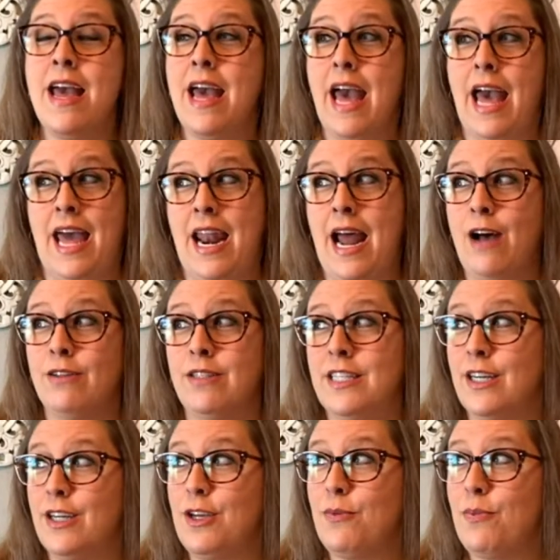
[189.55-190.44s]
And I'll
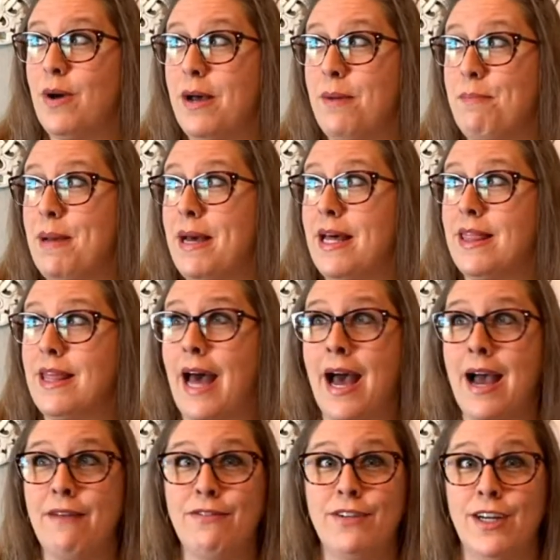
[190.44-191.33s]
tell you what, Beth,
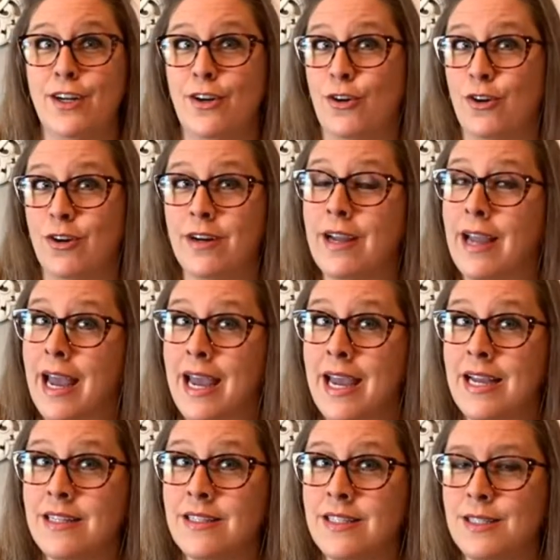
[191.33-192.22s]
I've done
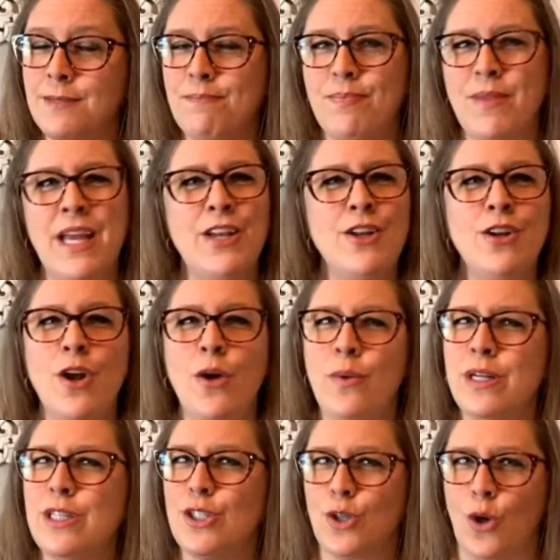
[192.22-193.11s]
hurricanes, and you know,
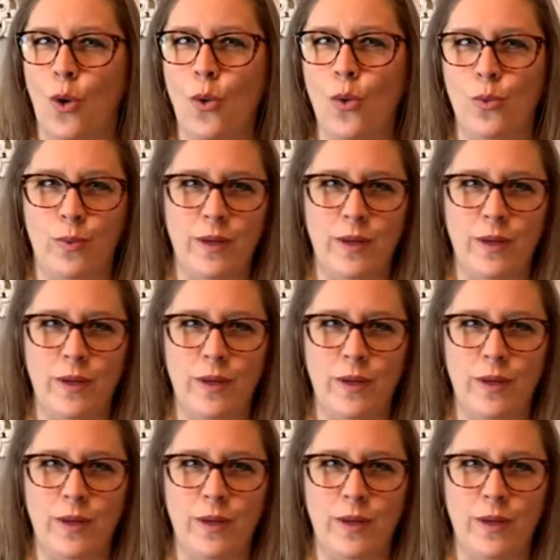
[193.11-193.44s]
it's cold.